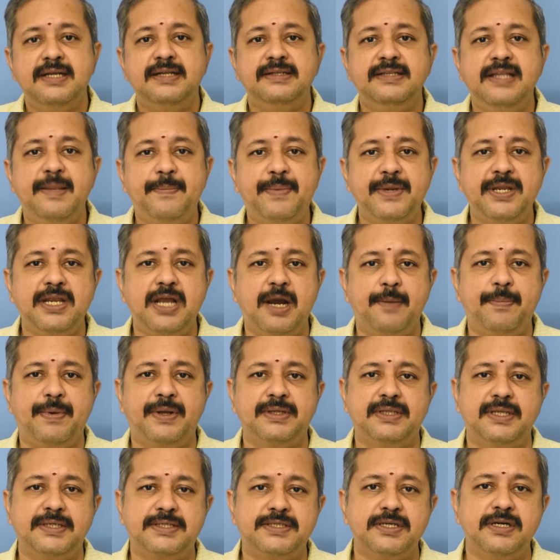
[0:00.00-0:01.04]
depending upon
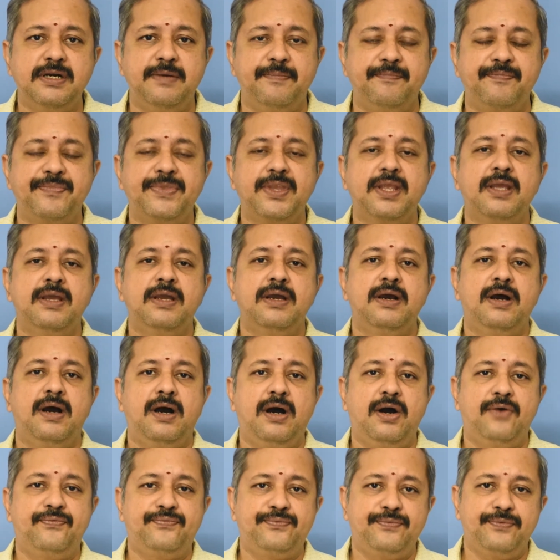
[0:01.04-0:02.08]
the term
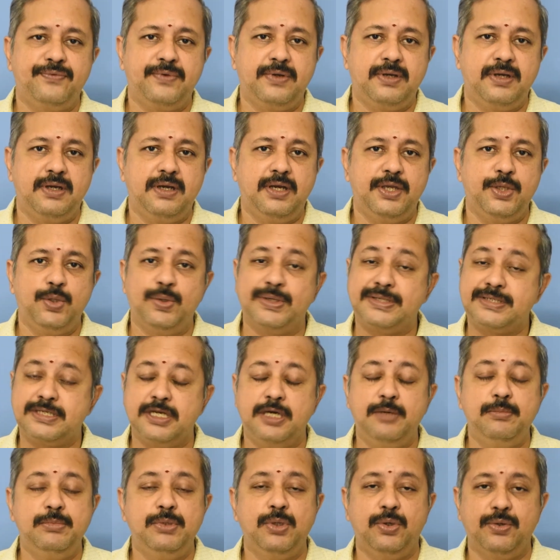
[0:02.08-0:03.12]
of your
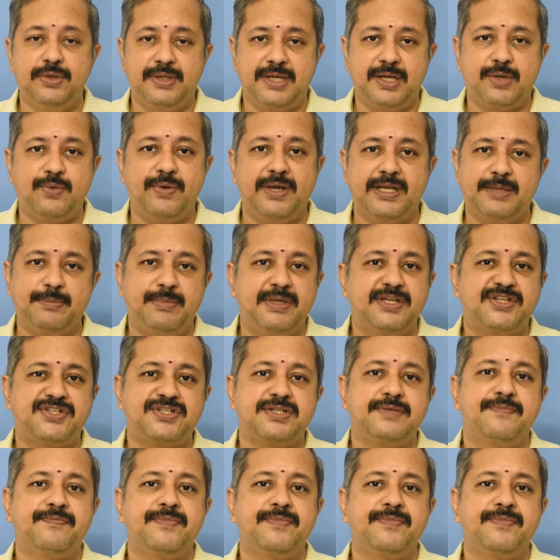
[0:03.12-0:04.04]
term loan requirement.